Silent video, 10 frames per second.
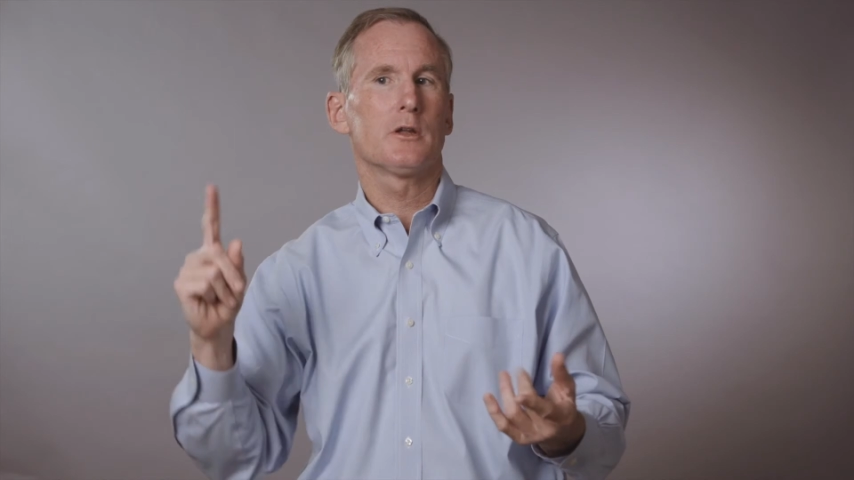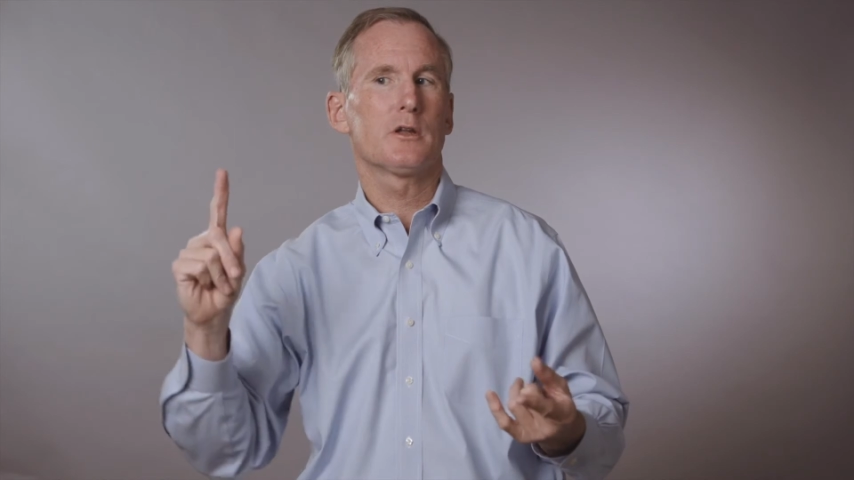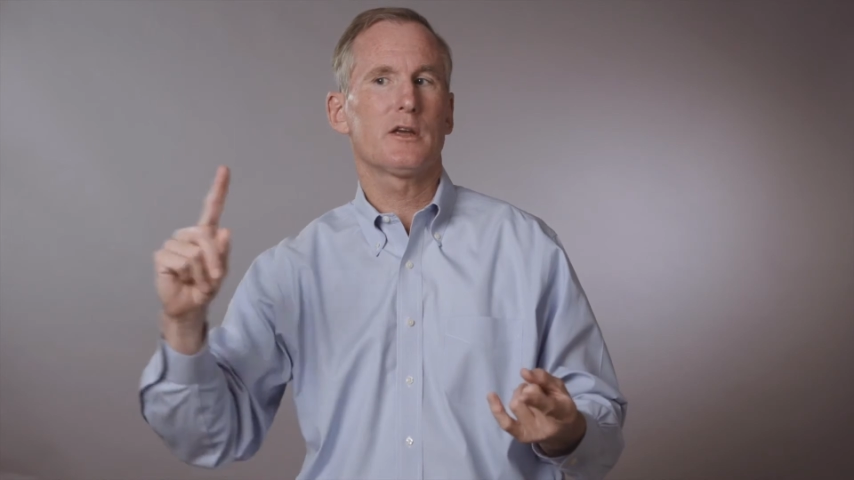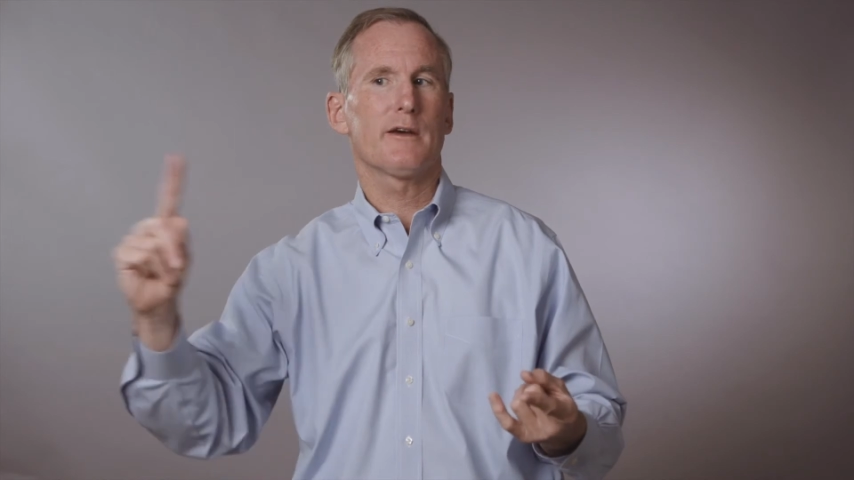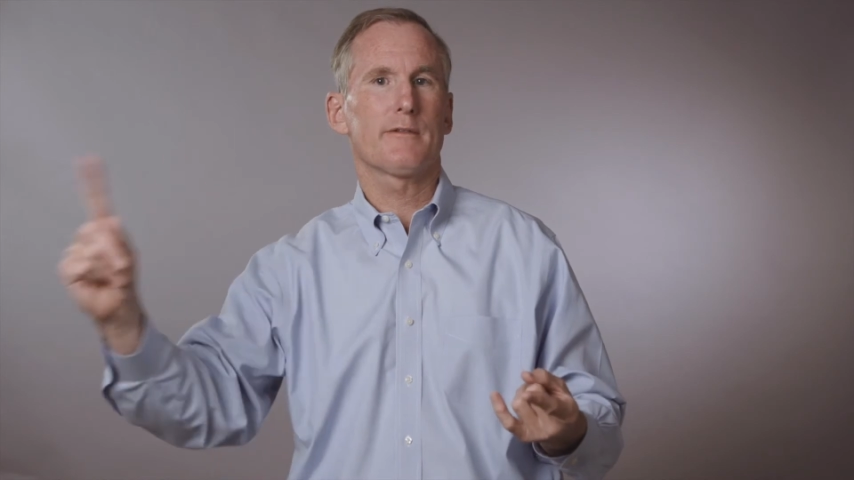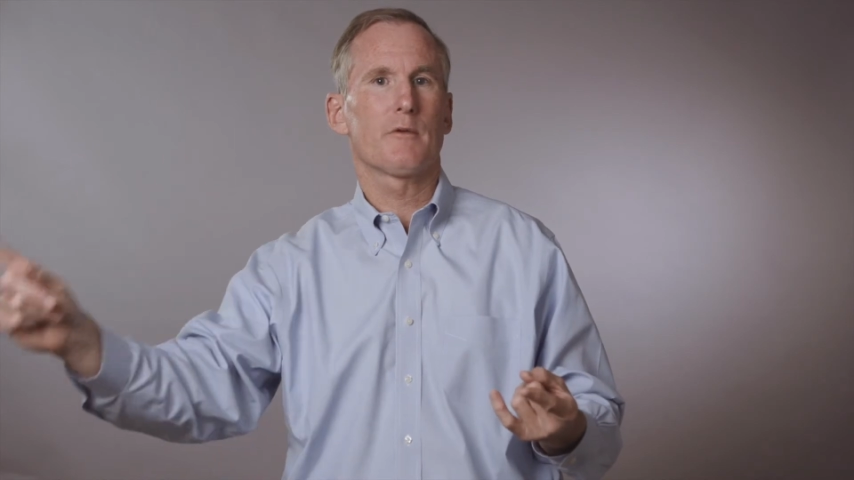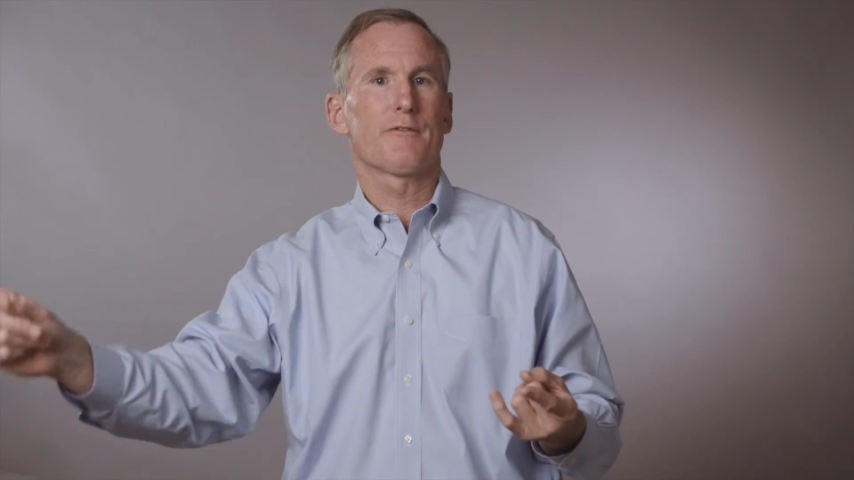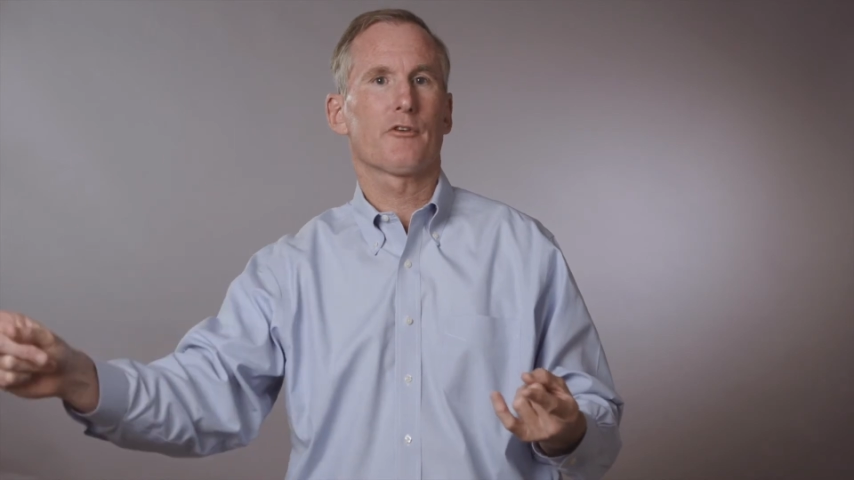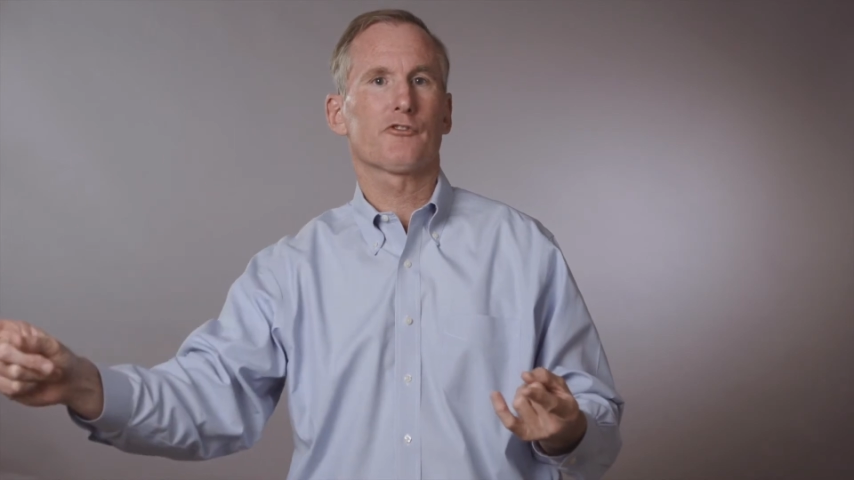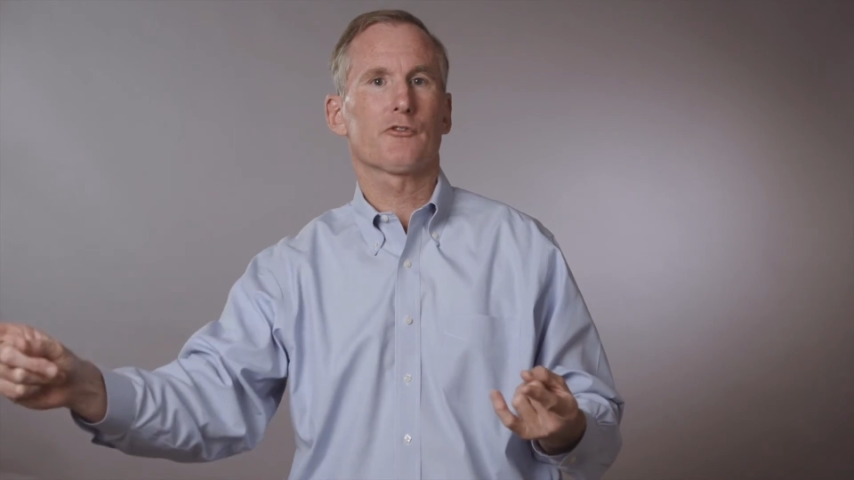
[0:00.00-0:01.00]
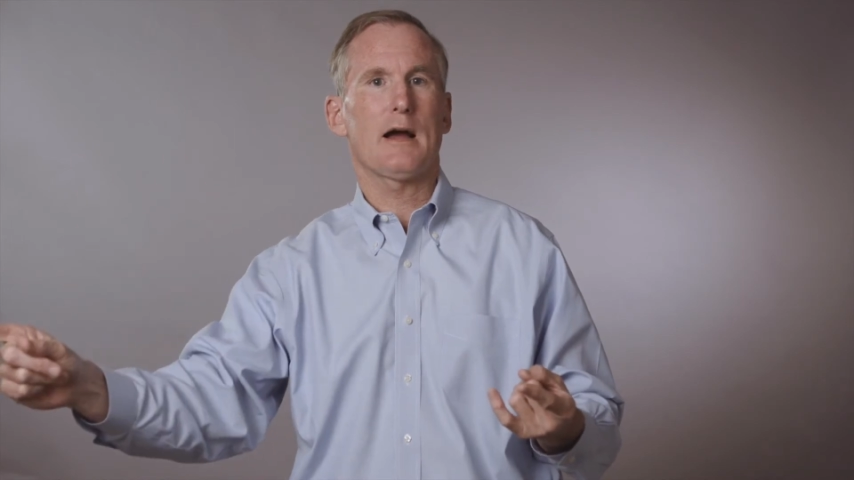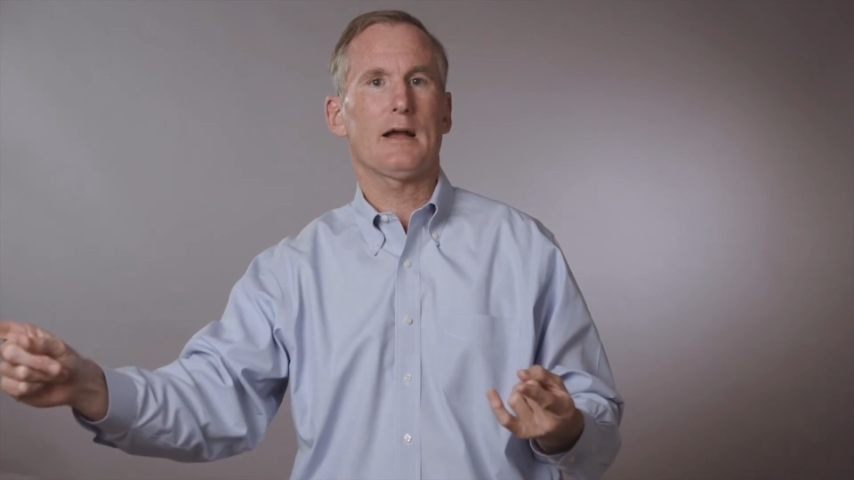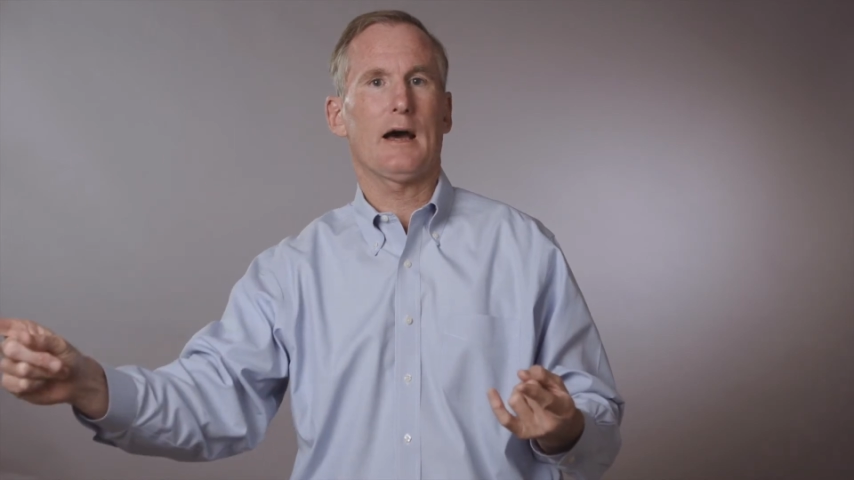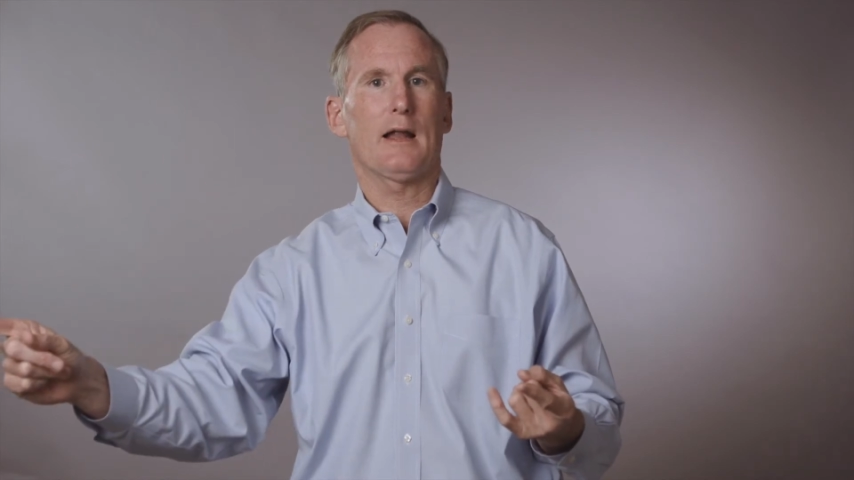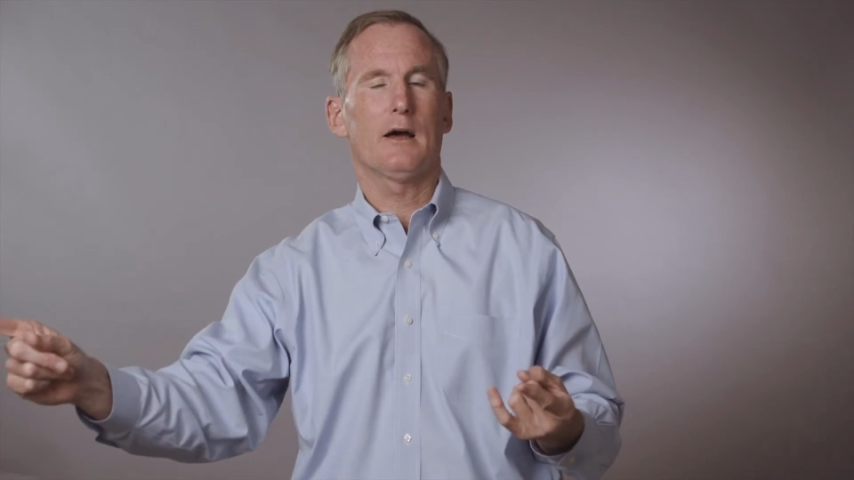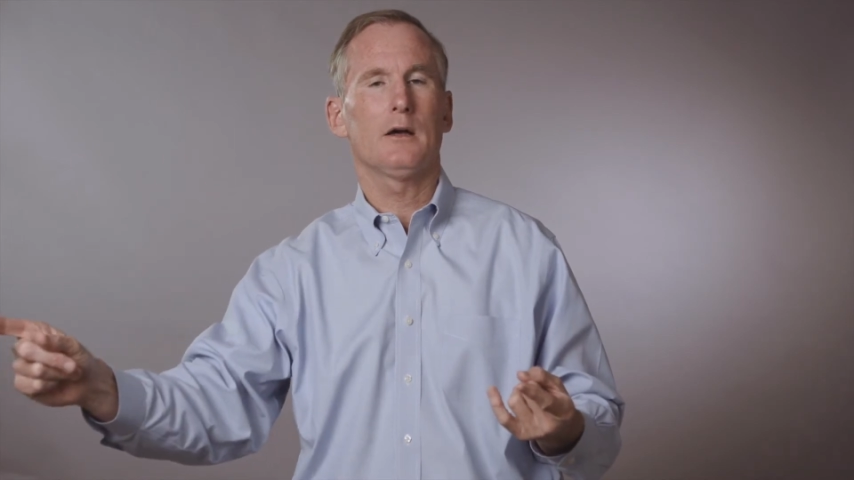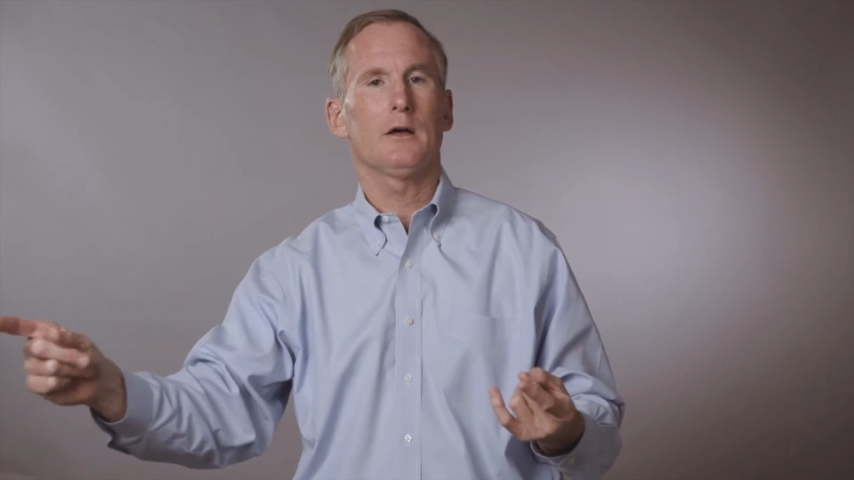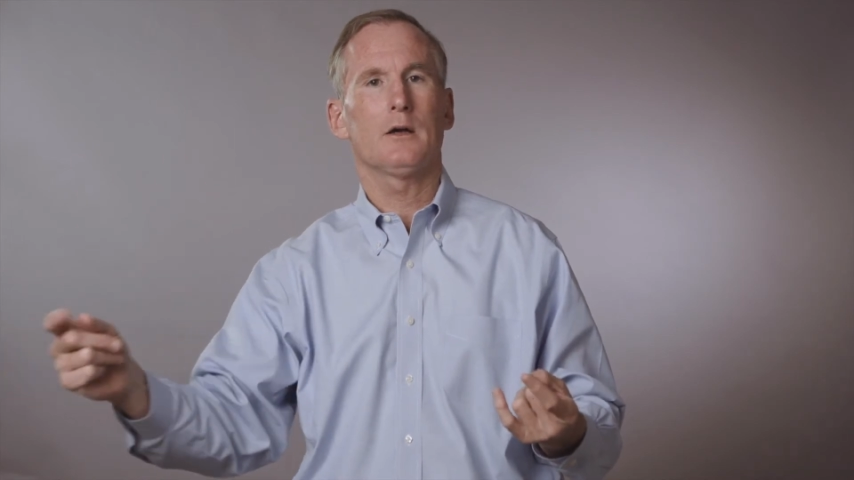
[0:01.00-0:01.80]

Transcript: to give them a first crack at it.